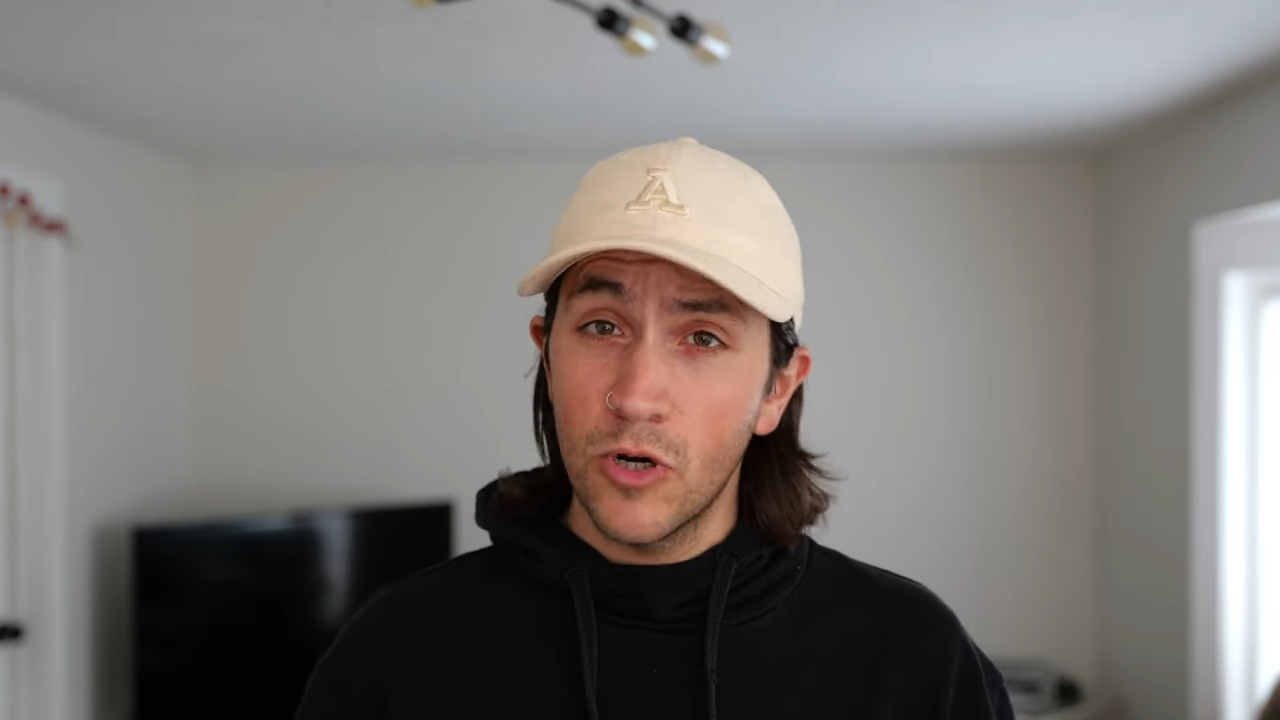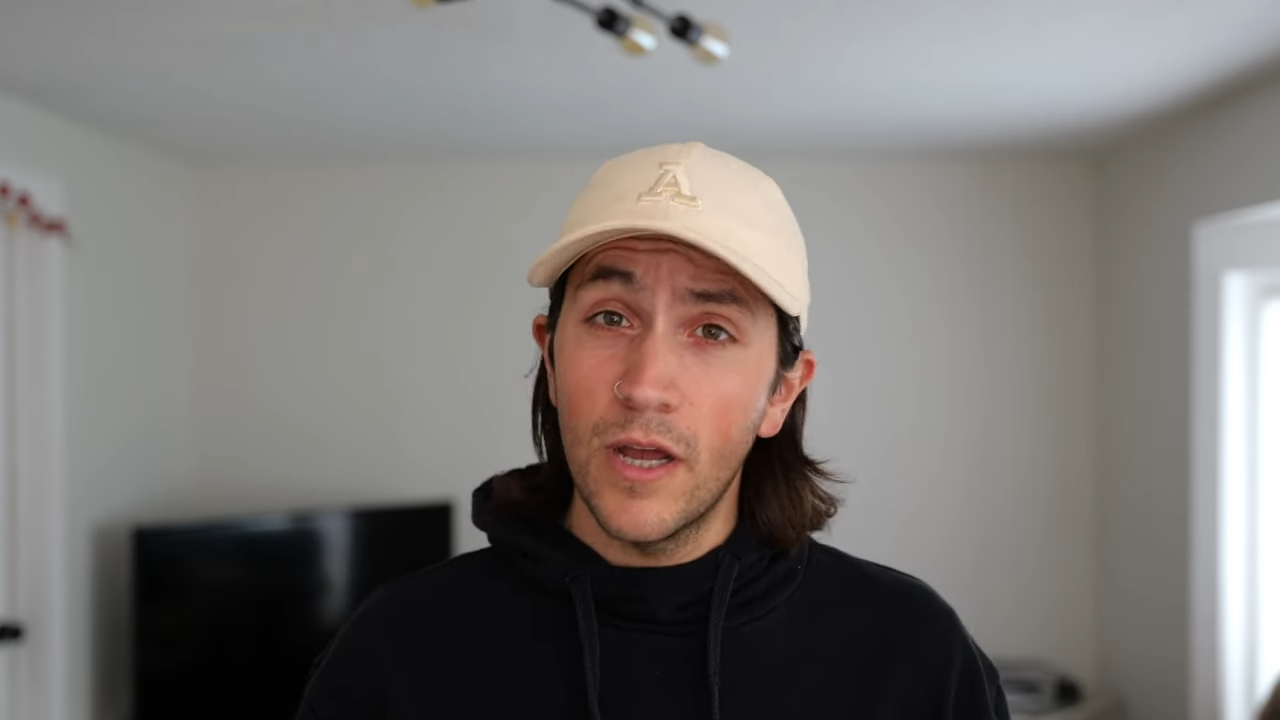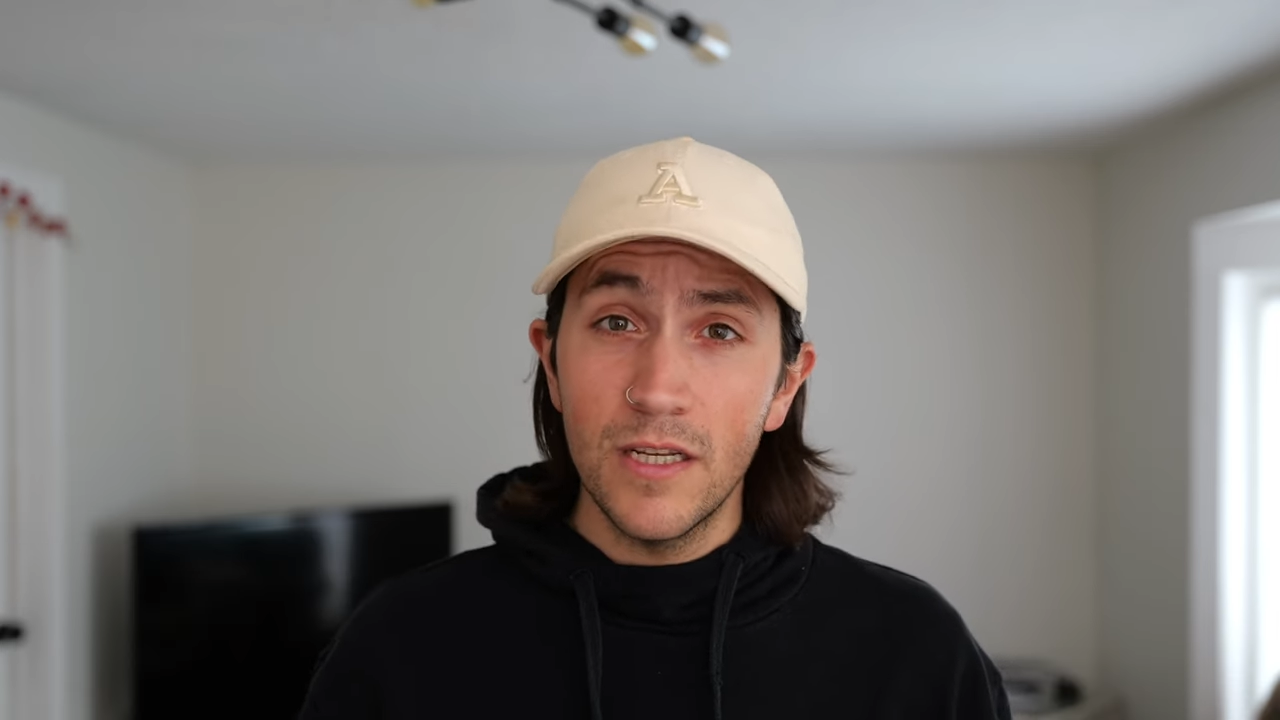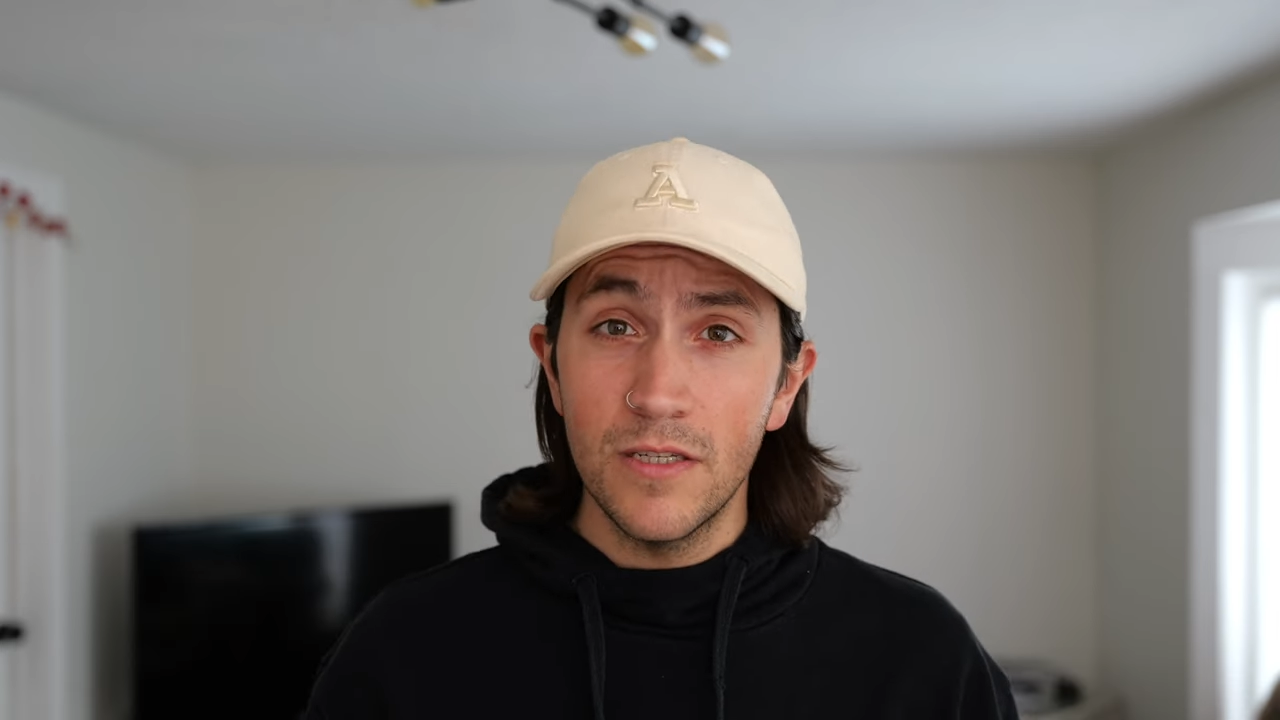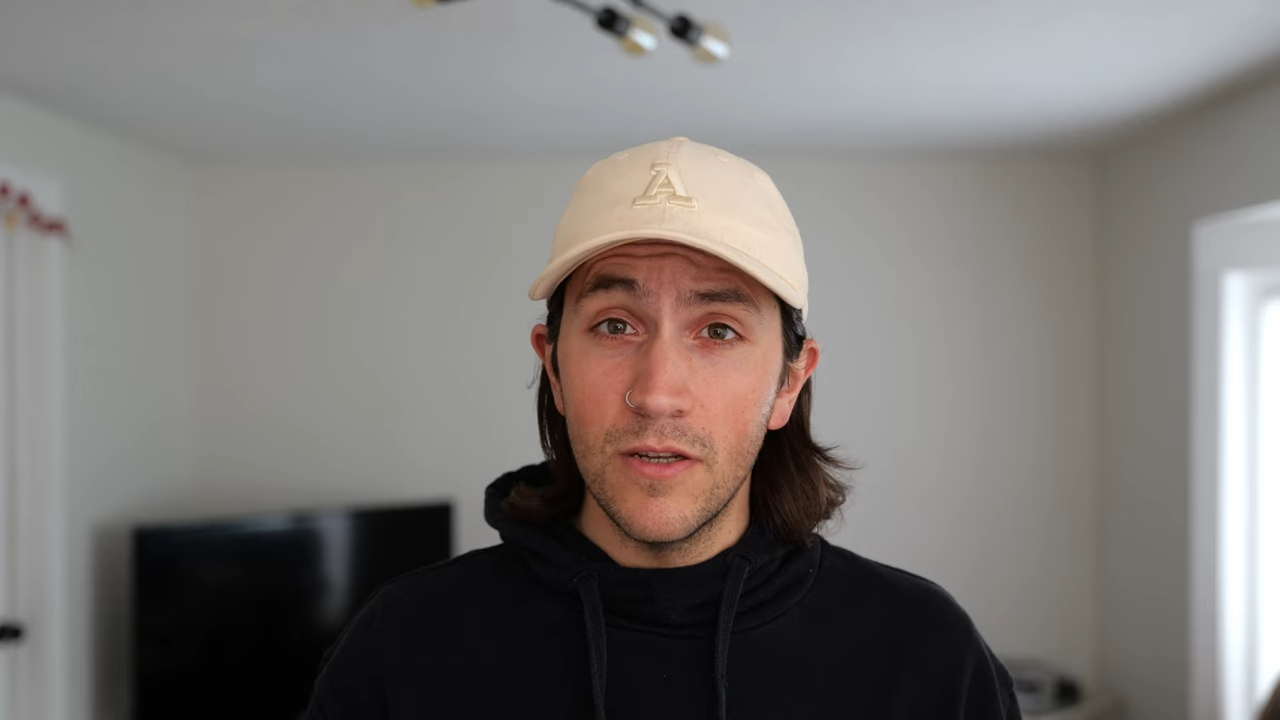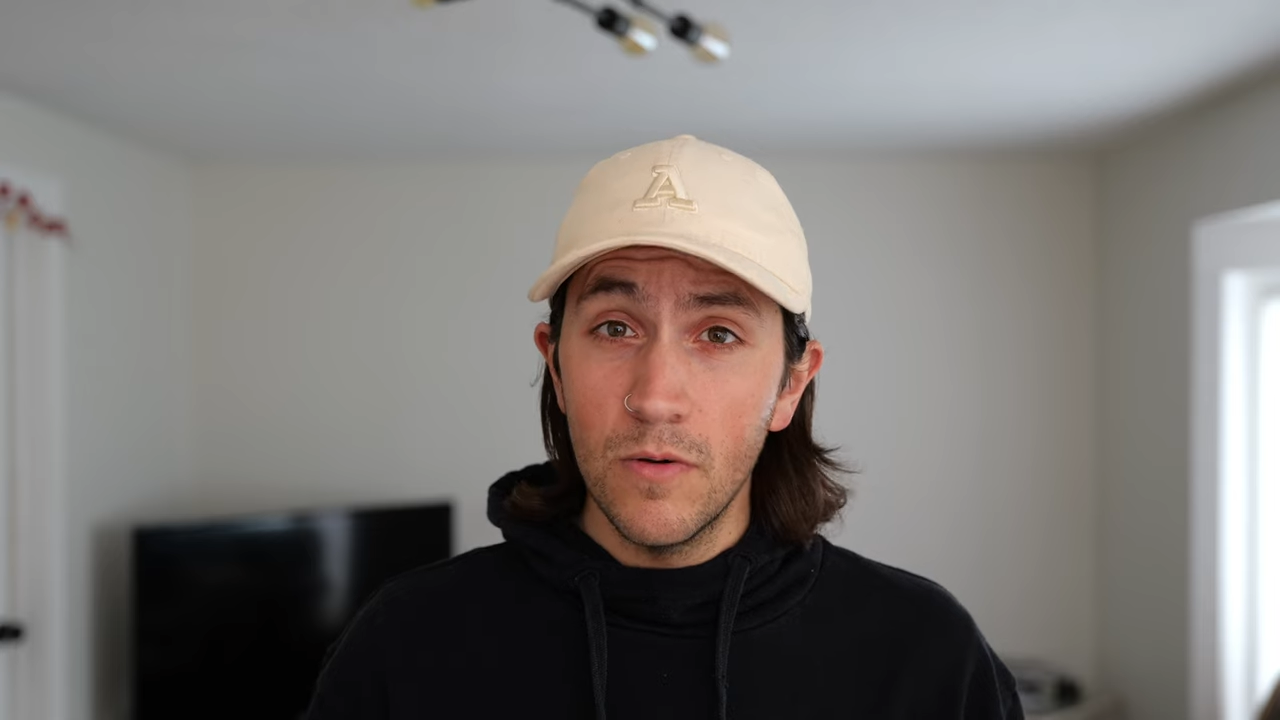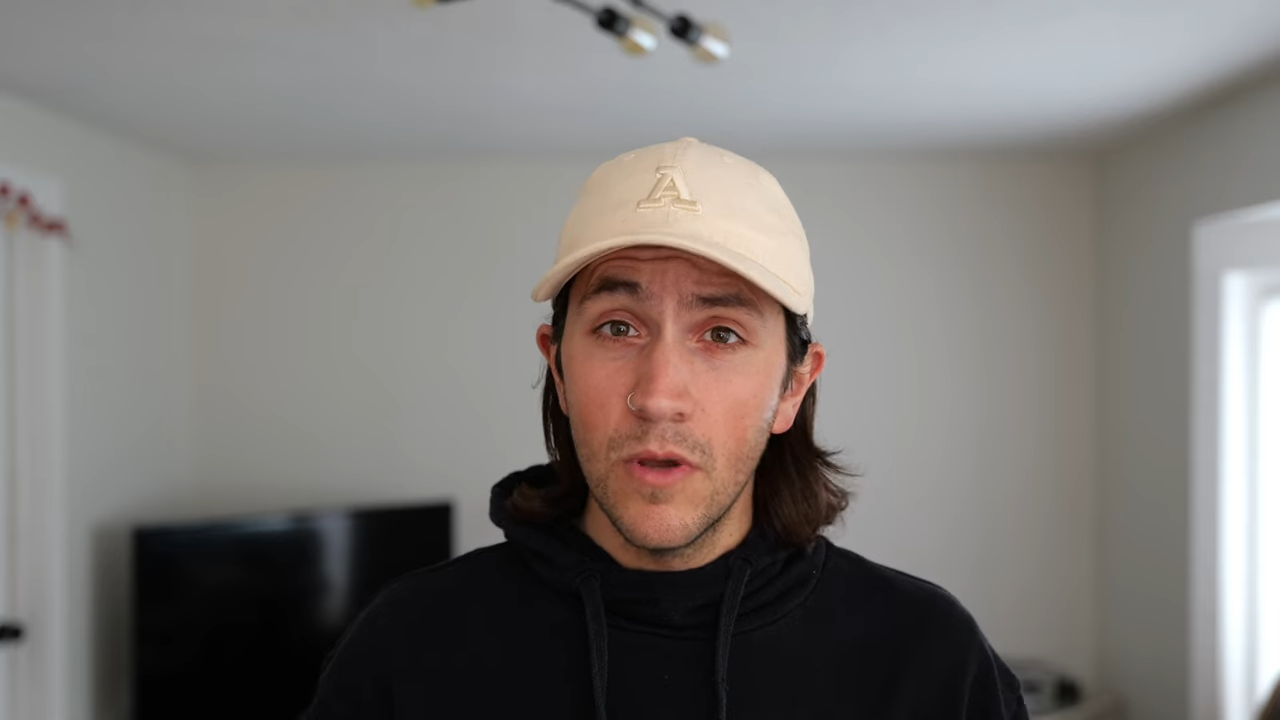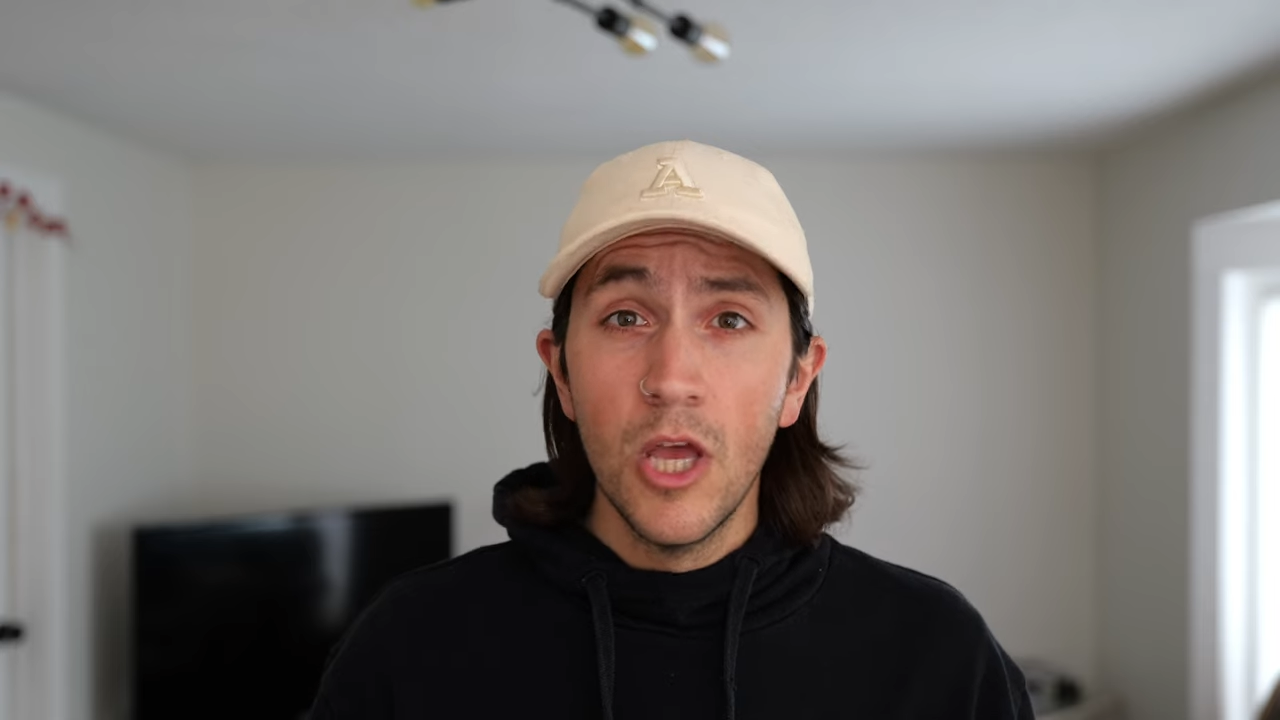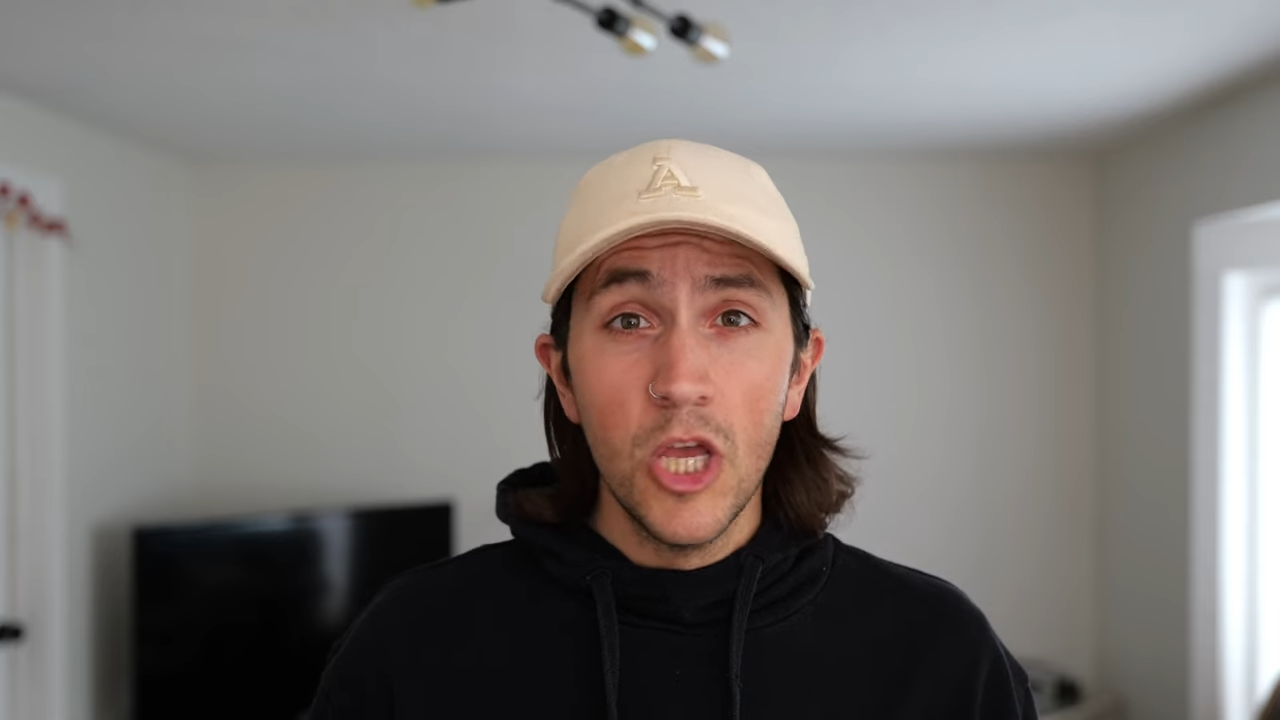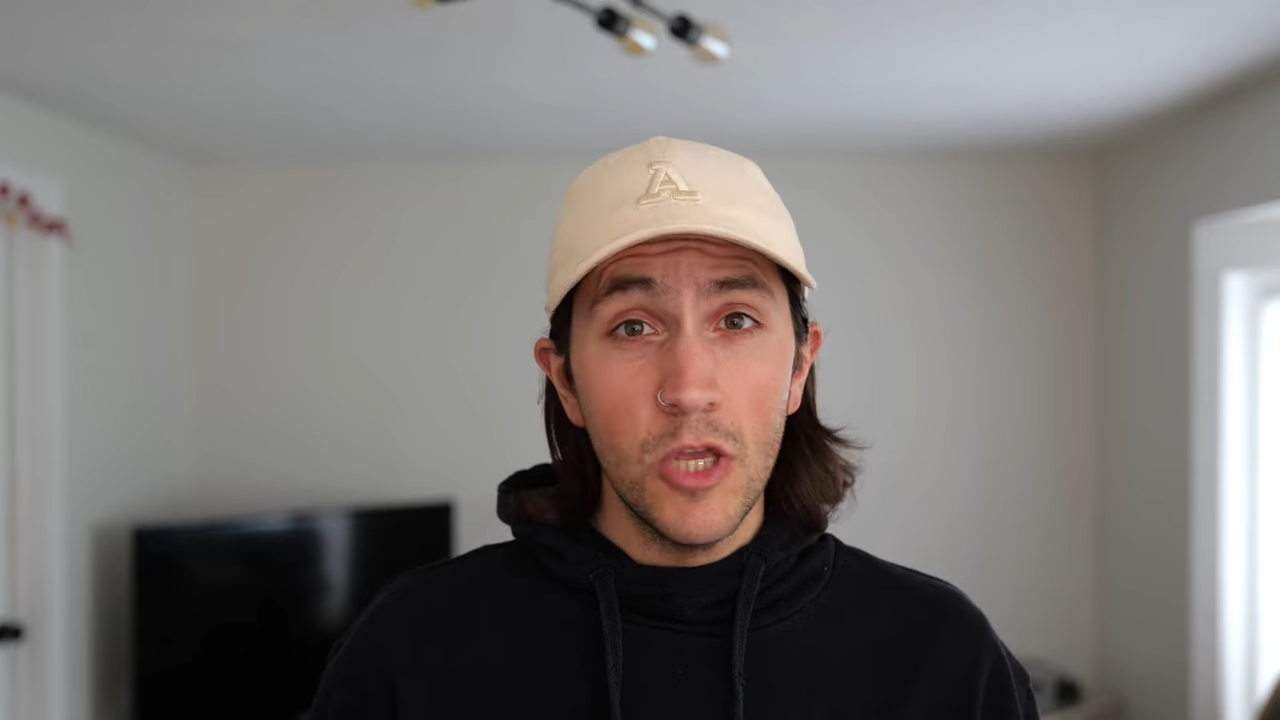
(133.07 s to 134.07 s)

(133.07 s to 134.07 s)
trying to do.